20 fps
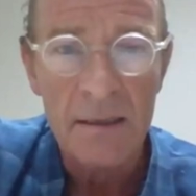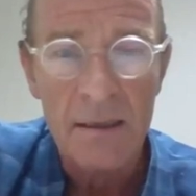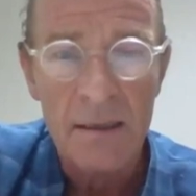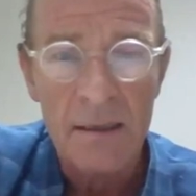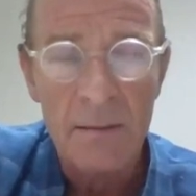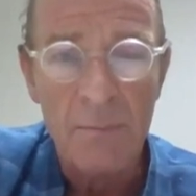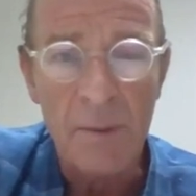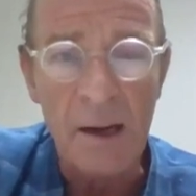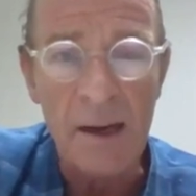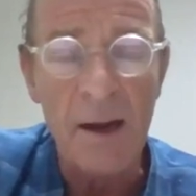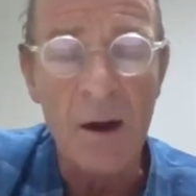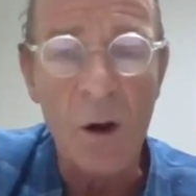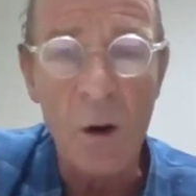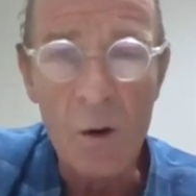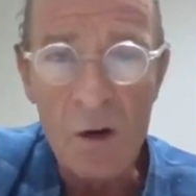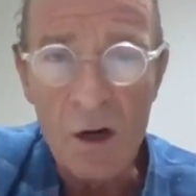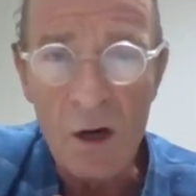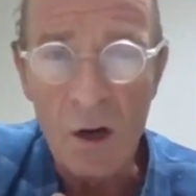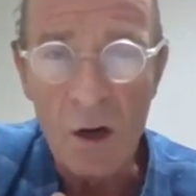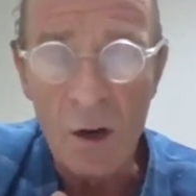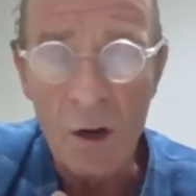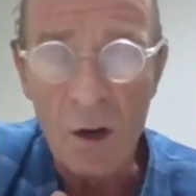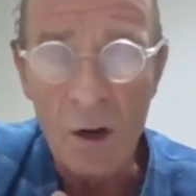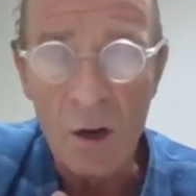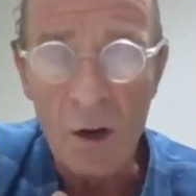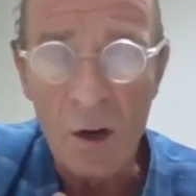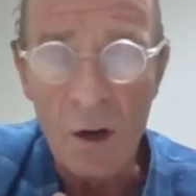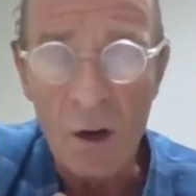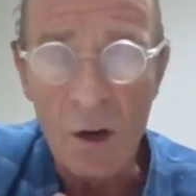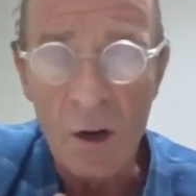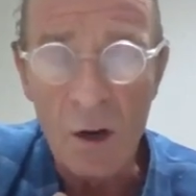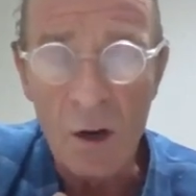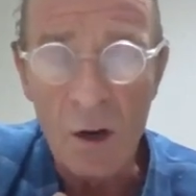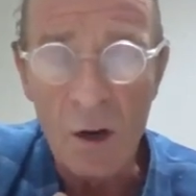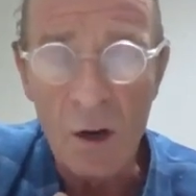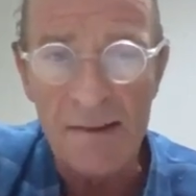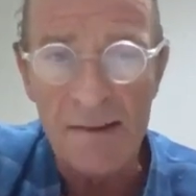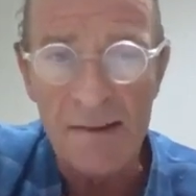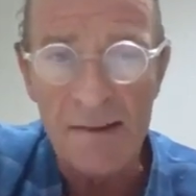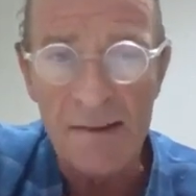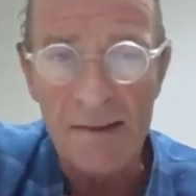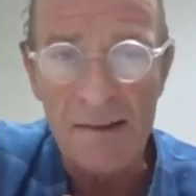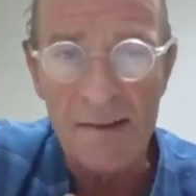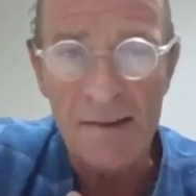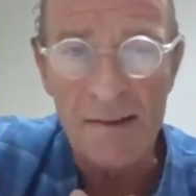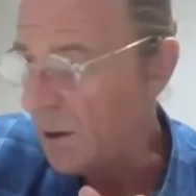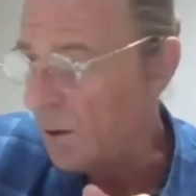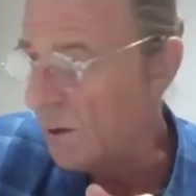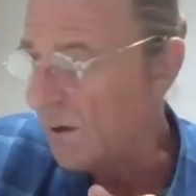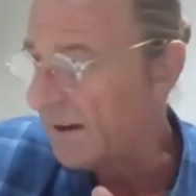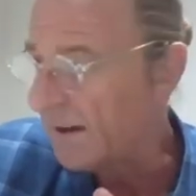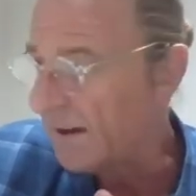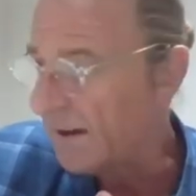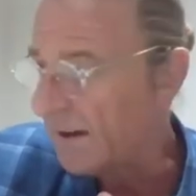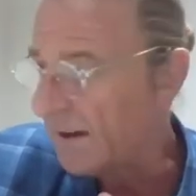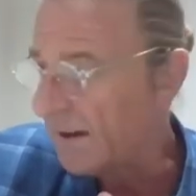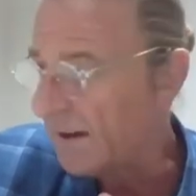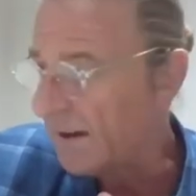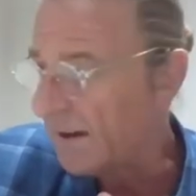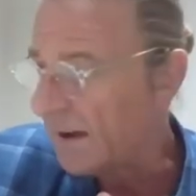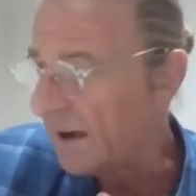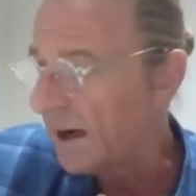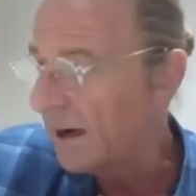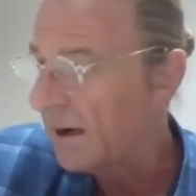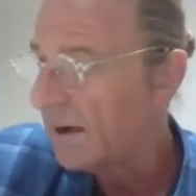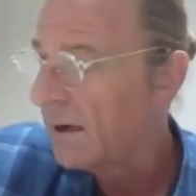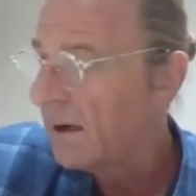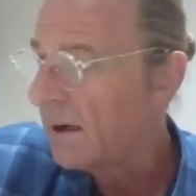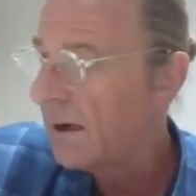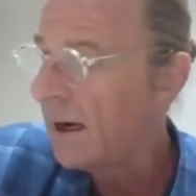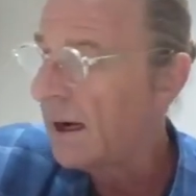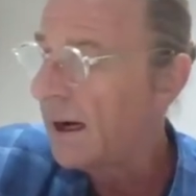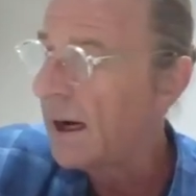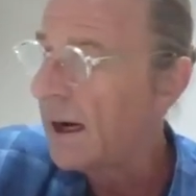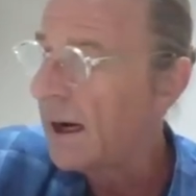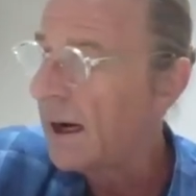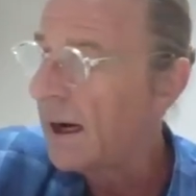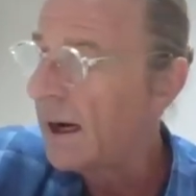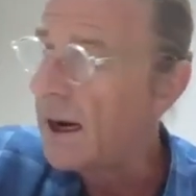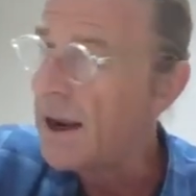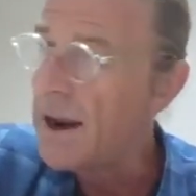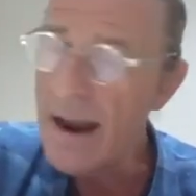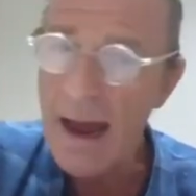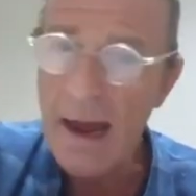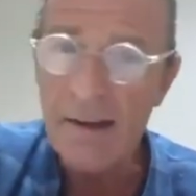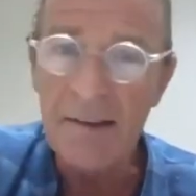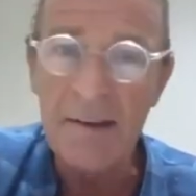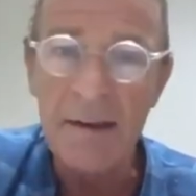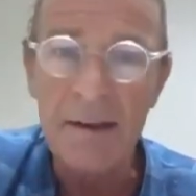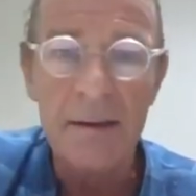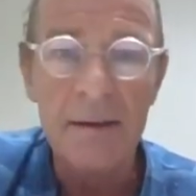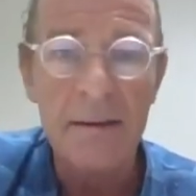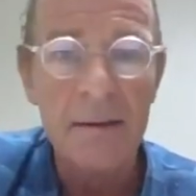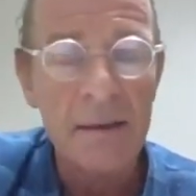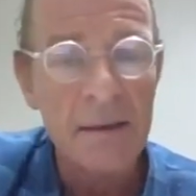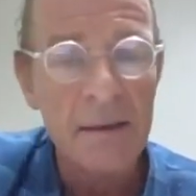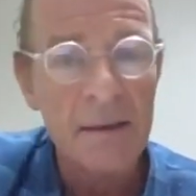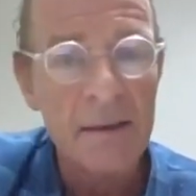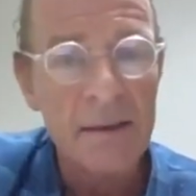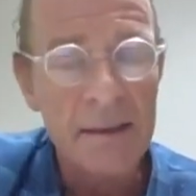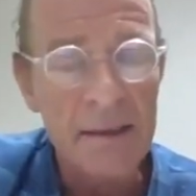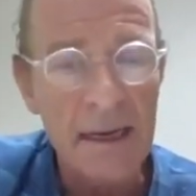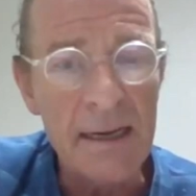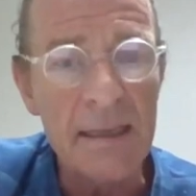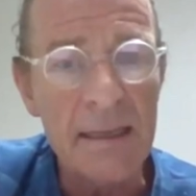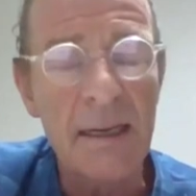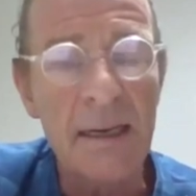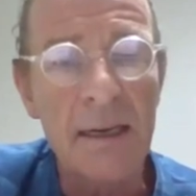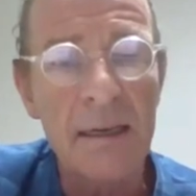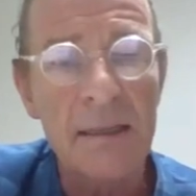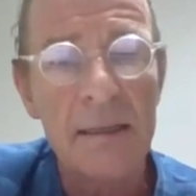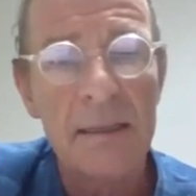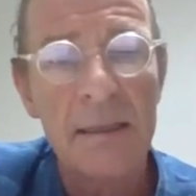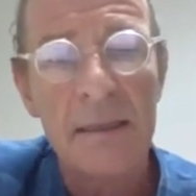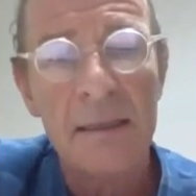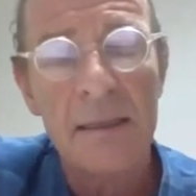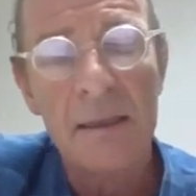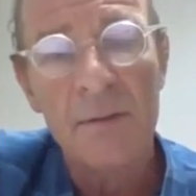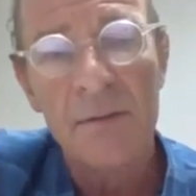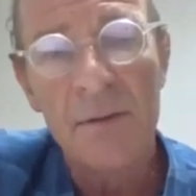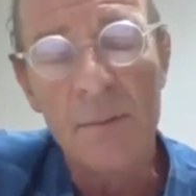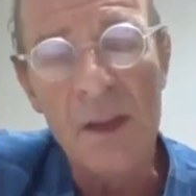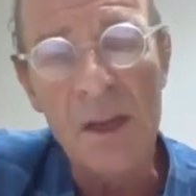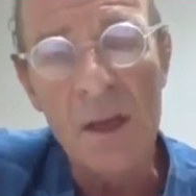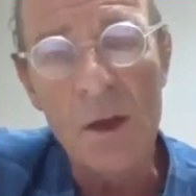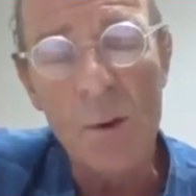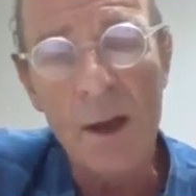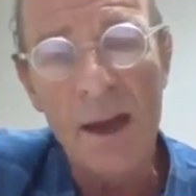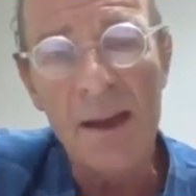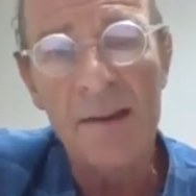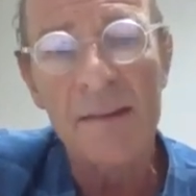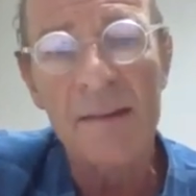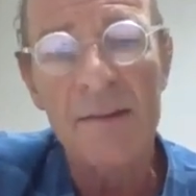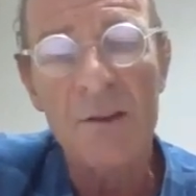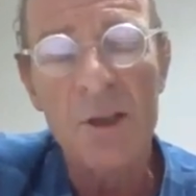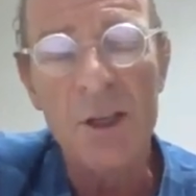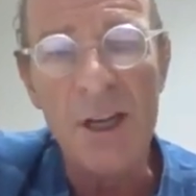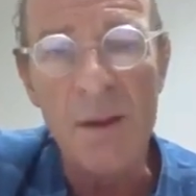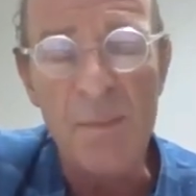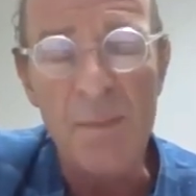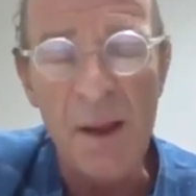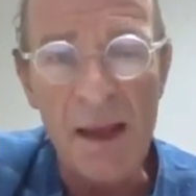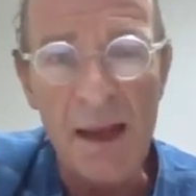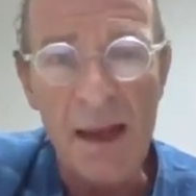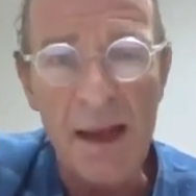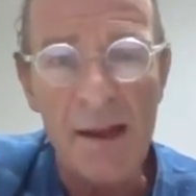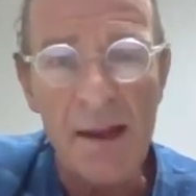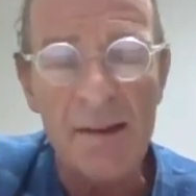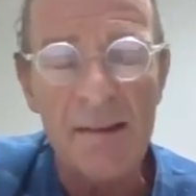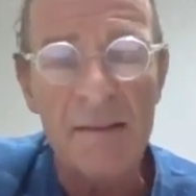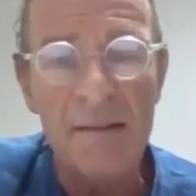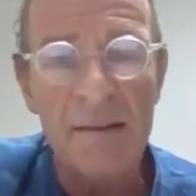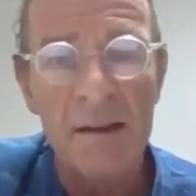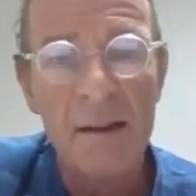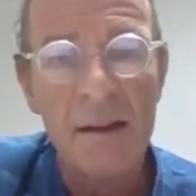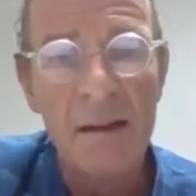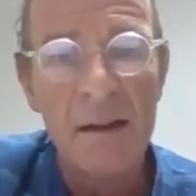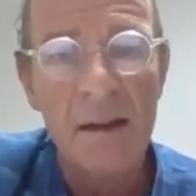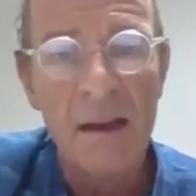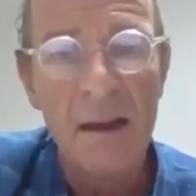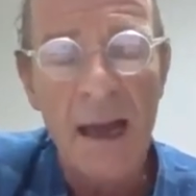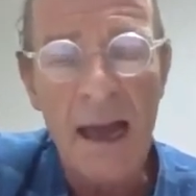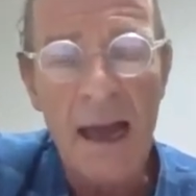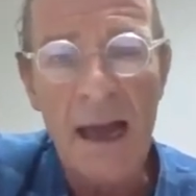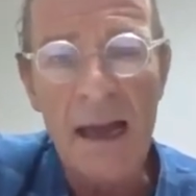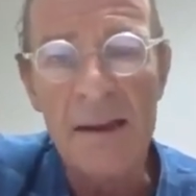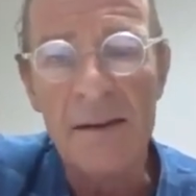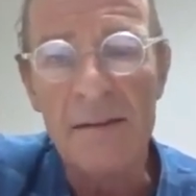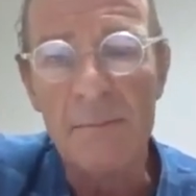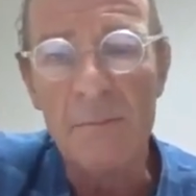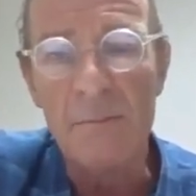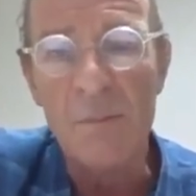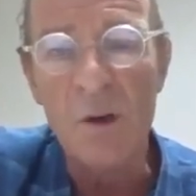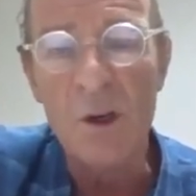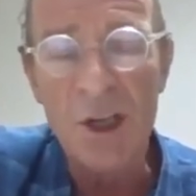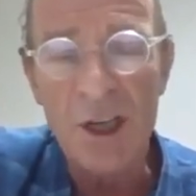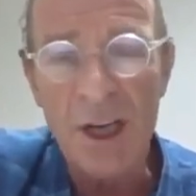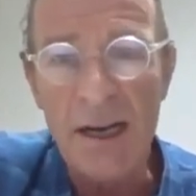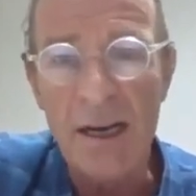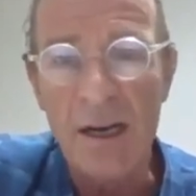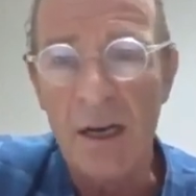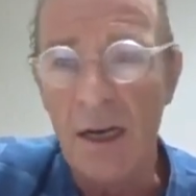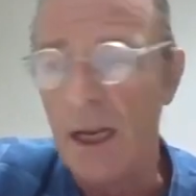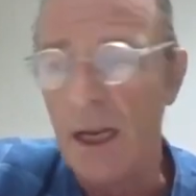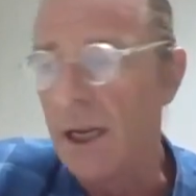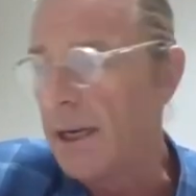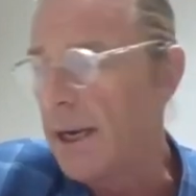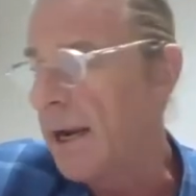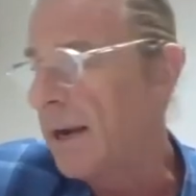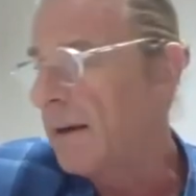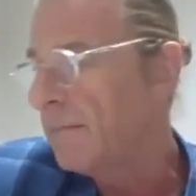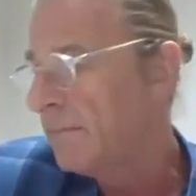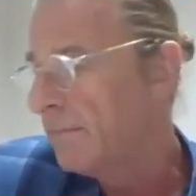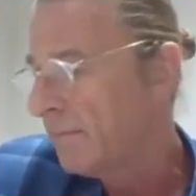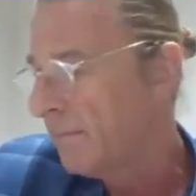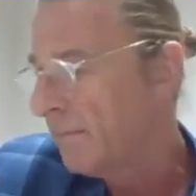by a Hong Kong specialist using NASA data from the US, GPS, and machine learning.